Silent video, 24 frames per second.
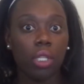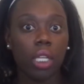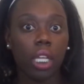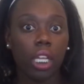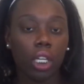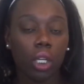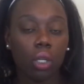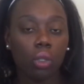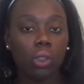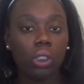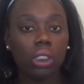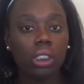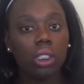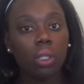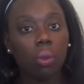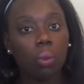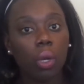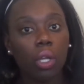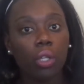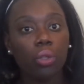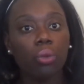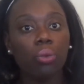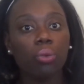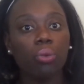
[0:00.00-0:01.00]
And go to
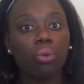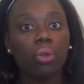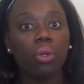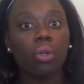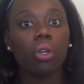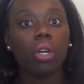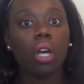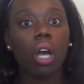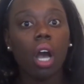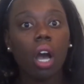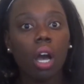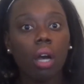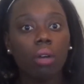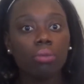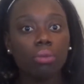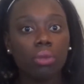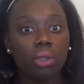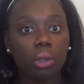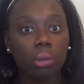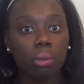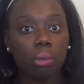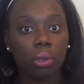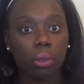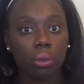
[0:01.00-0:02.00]
someone you feel
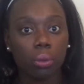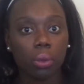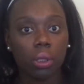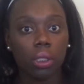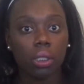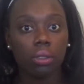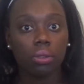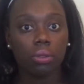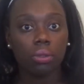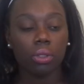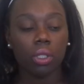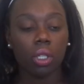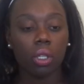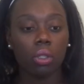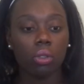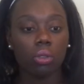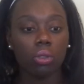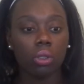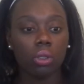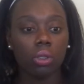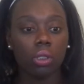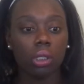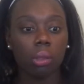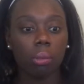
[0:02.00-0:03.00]
comfortable with.
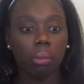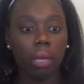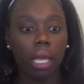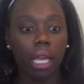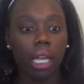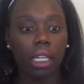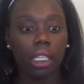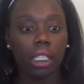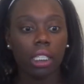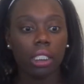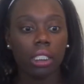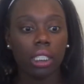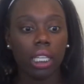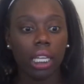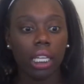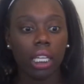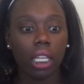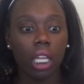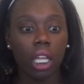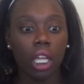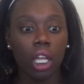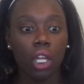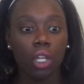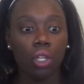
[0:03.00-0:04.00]
Go to somebody,
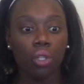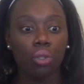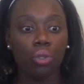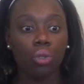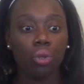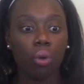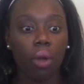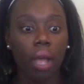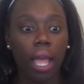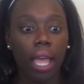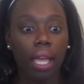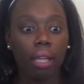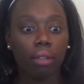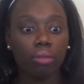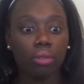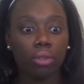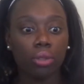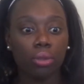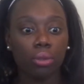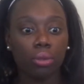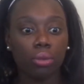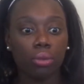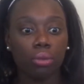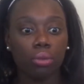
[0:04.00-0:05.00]
like, you don't have
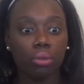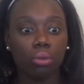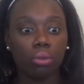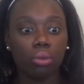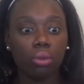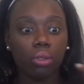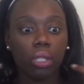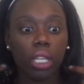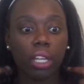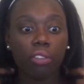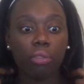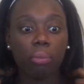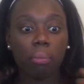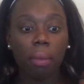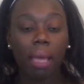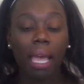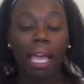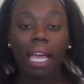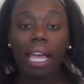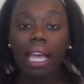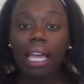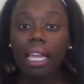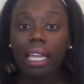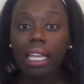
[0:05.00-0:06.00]
to, like
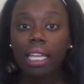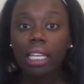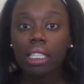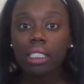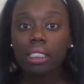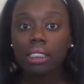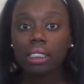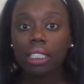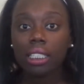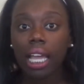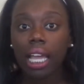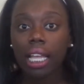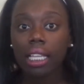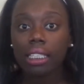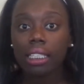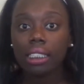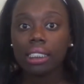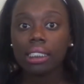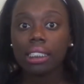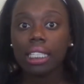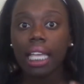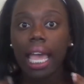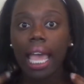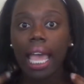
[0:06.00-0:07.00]
my
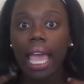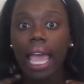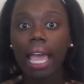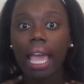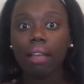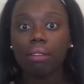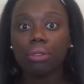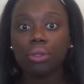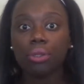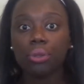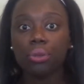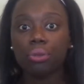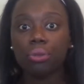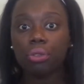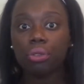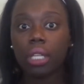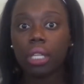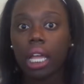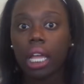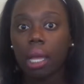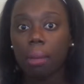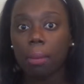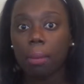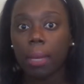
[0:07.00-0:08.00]
stylist, I have to
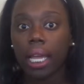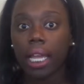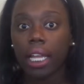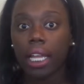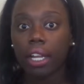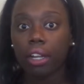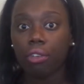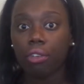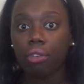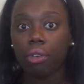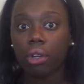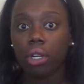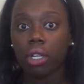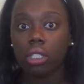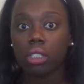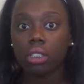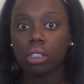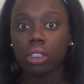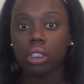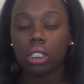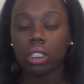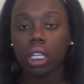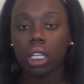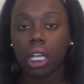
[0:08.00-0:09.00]
flat iron my hair for her
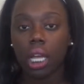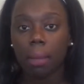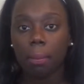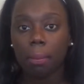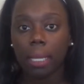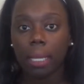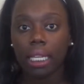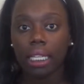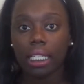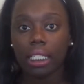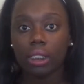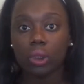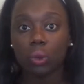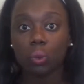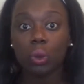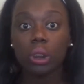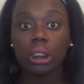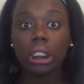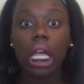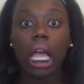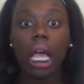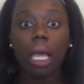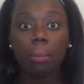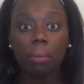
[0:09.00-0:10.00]
to cut my ends, which
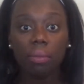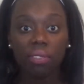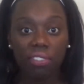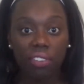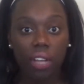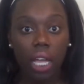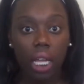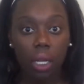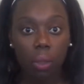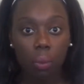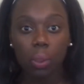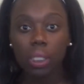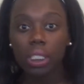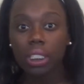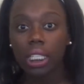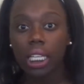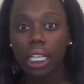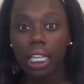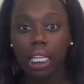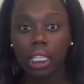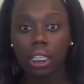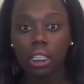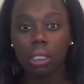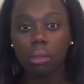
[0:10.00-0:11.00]
I'm fine with
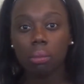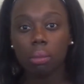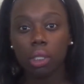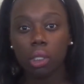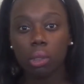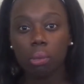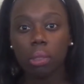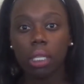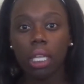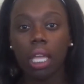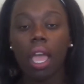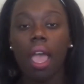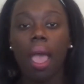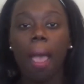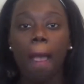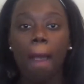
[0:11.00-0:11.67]
that at the moment.